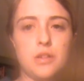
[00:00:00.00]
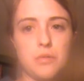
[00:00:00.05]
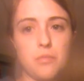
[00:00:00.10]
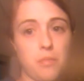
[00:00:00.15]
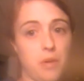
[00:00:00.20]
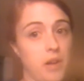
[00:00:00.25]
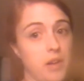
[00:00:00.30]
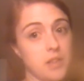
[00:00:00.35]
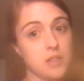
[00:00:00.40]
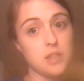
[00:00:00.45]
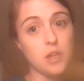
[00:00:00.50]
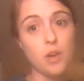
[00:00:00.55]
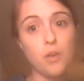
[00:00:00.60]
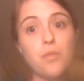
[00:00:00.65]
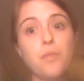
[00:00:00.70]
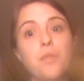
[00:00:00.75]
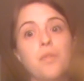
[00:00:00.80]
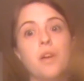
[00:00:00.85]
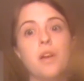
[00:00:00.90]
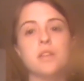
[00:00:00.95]
one by
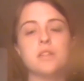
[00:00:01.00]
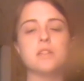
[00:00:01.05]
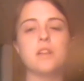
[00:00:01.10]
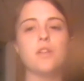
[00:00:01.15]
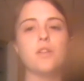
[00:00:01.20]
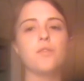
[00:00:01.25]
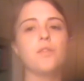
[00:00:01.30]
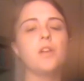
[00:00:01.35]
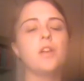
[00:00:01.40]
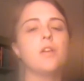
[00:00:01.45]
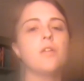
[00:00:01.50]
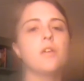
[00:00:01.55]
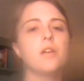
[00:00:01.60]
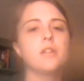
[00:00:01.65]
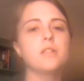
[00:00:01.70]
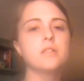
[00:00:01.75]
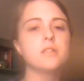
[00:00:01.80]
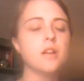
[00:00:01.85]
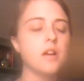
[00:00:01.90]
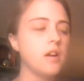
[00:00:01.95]
itself as another video
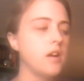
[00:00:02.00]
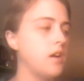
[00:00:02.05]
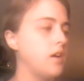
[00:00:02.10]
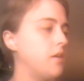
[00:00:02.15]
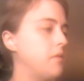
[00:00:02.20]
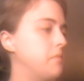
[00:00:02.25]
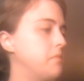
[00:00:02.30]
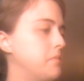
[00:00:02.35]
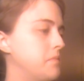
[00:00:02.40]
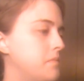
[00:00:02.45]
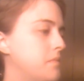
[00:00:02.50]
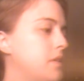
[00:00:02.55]
because I